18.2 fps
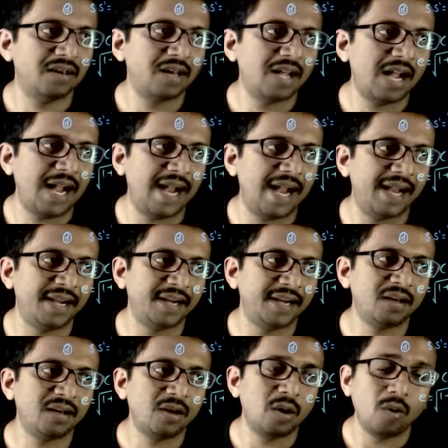
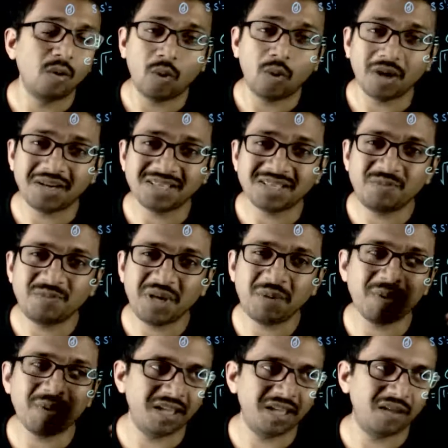And what is B
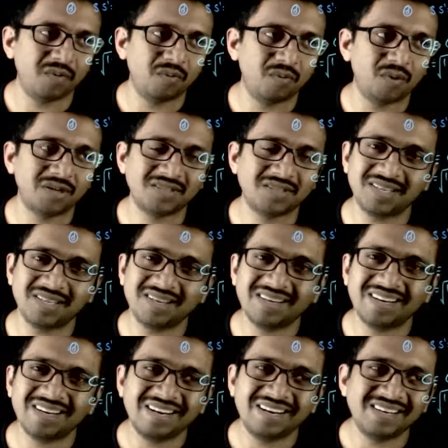by E? What is the
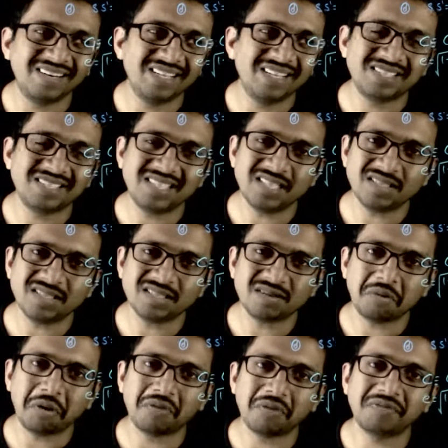distance
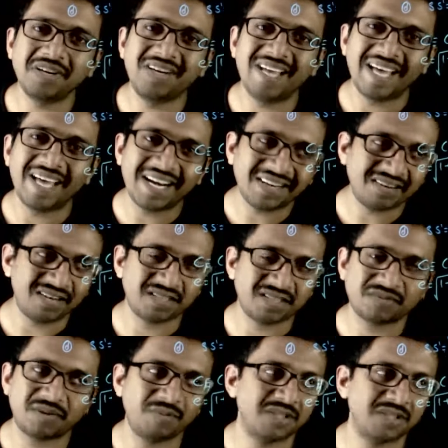of the
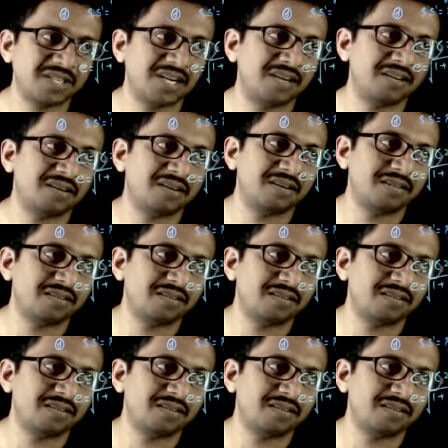directrix from the center?